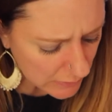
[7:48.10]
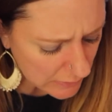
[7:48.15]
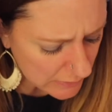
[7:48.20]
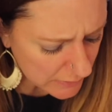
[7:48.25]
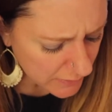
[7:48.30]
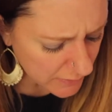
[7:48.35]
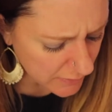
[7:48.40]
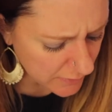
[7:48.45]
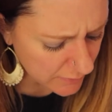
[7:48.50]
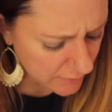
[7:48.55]

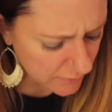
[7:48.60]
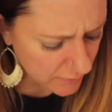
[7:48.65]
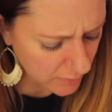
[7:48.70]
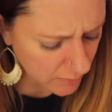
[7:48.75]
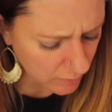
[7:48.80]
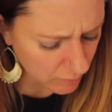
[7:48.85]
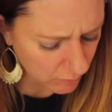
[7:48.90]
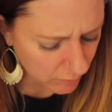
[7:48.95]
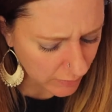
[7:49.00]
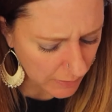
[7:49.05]
And,
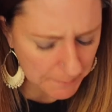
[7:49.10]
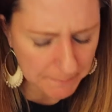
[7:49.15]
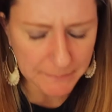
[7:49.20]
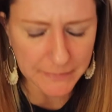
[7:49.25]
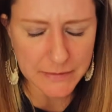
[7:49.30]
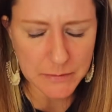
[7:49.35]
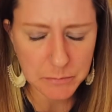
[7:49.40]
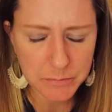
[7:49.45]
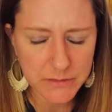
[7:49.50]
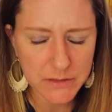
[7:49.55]
that
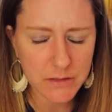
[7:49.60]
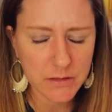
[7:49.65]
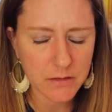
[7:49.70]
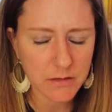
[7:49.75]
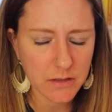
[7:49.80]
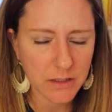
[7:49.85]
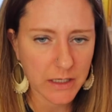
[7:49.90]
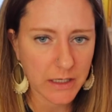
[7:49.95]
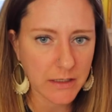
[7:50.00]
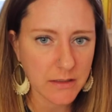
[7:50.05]
might be
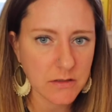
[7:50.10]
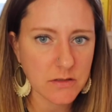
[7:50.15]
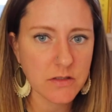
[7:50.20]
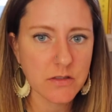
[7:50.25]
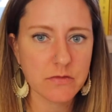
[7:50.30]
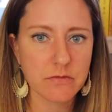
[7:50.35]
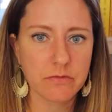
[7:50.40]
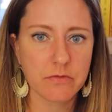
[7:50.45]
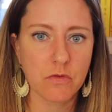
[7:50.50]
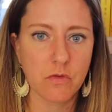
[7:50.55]
the
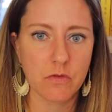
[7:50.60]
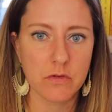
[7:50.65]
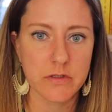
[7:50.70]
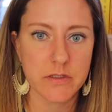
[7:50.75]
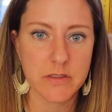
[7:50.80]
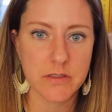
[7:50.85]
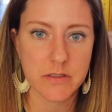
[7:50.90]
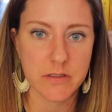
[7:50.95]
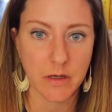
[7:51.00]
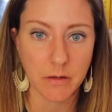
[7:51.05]
case for
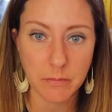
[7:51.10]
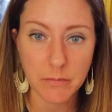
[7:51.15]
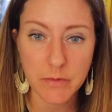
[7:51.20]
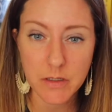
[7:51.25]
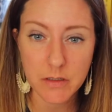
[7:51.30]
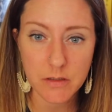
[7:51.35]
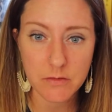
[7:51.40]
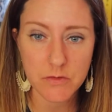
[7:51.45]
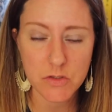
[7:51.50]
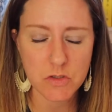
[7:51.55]
some
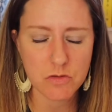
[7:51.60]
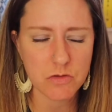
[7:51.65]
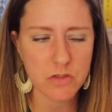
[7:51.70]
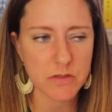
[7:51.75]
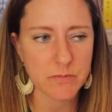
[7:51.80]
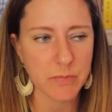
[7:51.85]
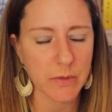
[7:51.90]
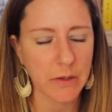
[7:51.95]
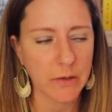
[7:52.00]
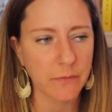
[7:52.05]

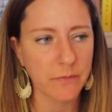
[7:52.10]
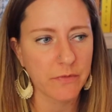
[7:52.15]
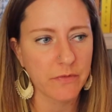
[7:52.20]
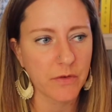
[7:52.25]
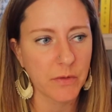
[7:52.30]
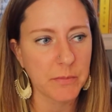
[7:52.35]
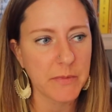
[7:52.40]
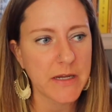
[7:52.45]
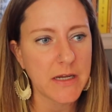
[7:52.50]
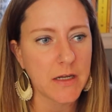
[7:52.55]
individuals, but
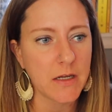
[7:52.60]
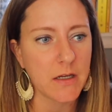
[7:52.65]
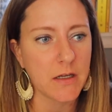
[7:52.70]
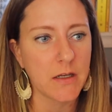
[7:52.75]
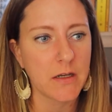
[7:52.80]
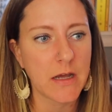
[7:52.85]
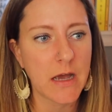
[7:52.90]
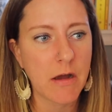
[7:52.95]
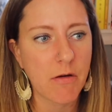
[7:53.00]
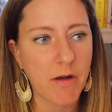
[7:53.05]
for me
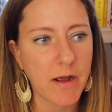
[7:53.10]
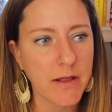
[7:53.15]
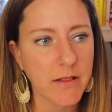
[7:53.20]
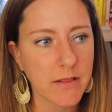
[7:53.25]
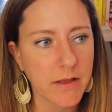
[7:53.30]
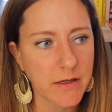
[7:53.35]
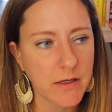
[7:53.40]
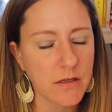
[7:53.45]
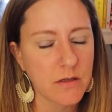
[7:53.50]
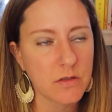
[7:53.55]
and how I
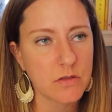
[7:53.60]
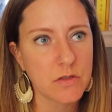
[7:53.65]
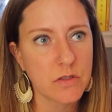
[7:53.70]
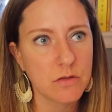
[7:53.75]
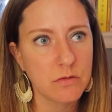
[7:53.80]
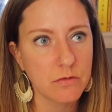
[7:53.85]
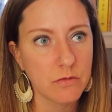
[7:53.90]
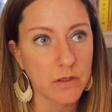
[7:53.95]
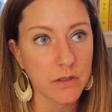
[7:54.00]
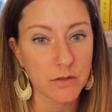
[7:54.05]
like
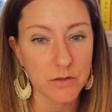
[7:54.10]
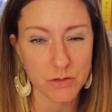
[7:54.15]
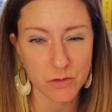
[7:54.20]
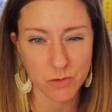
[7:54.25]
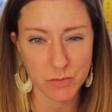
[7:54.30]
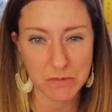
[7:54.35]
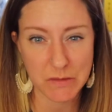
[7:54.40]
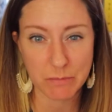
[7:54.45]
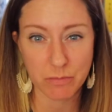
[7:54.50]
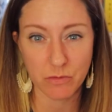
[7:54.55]
to
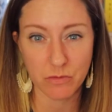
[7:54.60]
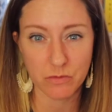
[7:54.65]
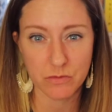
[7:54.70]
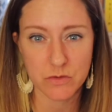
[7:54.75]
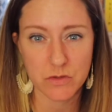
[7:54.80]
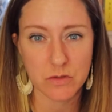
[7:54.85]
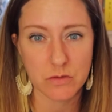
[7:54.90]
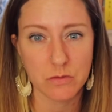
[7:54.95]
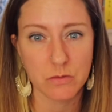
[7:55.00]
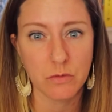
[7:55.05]
introduce people
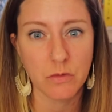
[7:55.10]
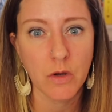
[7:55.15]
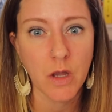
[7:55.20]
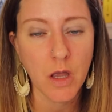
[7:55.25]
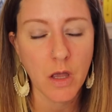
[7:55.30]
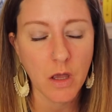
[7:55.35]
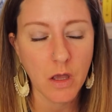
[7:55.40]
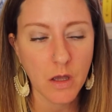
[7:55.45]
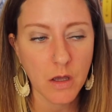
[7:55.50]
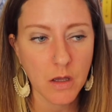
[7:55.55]
to
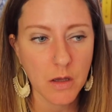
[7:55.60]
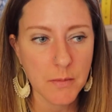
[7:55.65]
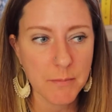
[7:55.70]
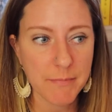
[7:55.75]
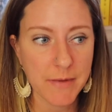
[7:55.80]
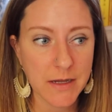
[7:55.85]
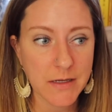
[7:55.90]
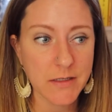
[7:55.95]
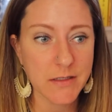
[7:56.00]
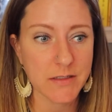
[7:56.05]

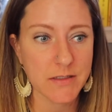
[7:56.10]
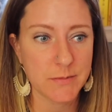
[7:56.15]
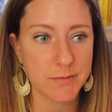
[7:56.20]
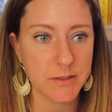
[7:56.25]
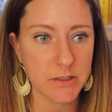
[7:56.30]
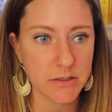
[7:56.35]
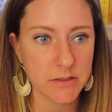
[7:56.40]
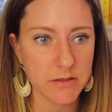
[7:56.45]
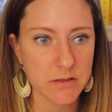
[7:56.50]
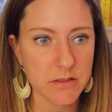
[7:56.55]
my
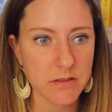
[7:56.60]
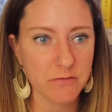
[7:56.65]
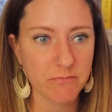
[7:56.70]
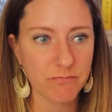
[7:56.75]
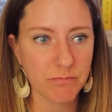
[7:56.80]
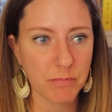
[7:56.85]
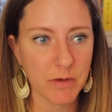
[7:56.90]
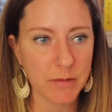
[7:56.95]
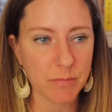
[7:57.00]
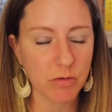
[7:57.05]
experience of
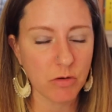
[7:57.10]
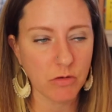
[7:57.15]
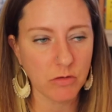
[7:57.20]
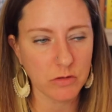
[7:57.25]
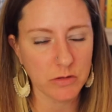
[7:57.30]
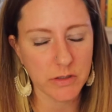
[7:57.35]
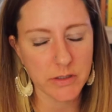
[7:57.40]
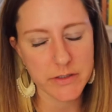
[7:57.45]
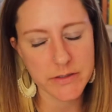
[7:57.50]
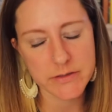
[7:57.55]

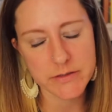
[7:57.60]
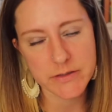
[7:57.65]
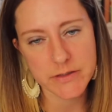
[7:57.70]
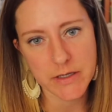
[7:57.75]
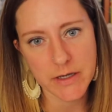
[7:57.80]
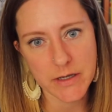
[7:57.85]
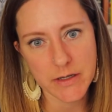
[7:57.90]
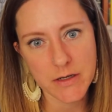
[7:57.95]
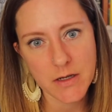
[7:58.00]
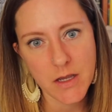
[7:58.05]
bipolar is
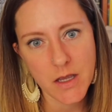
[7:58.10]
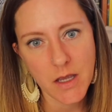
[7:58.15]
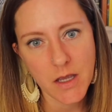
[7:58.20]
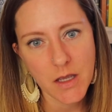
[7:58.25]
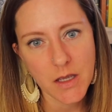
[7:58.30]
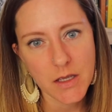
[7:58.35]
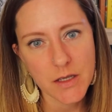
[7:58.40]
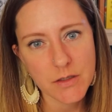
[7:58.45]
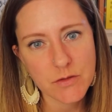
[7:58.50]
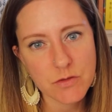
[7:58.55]
that
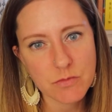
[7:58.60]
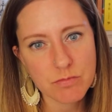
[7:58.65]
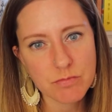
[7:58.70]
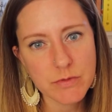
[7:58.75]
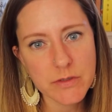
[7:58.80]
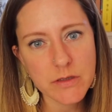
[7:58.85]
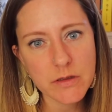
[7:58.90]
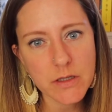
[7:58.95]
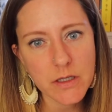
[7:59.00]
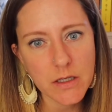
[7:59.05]
it's
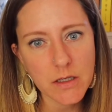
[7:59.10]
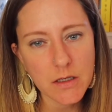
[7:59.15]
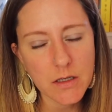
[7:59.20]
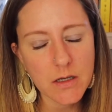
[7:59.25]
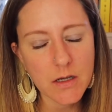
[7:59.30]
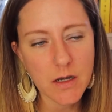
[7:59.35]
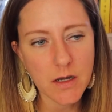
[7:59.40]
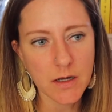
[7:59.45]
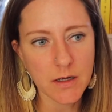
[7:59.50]
really